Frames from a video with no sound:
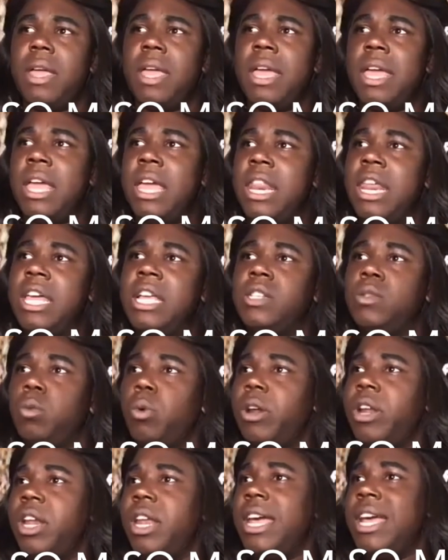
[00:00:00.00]
it is
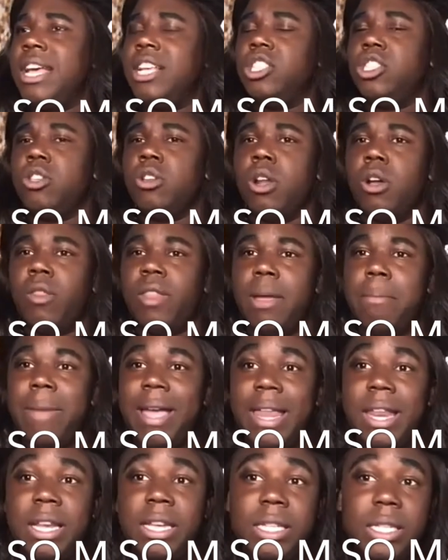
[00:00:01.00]
what it is. You know, they
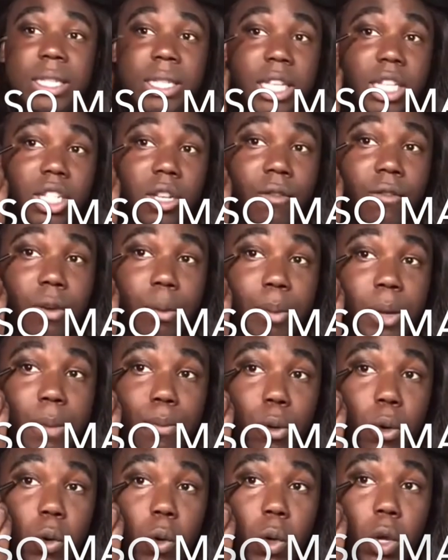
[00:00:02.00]
made a decision for
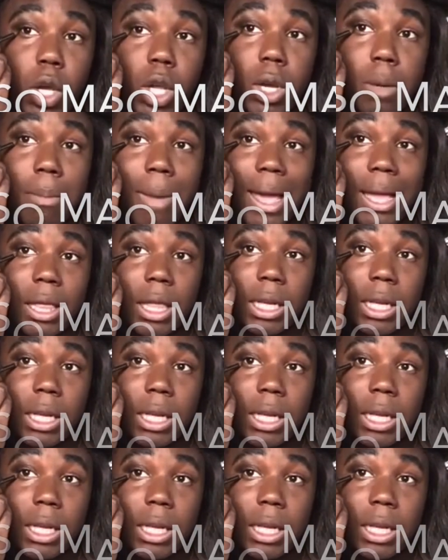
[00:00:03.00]
people who couldn't make the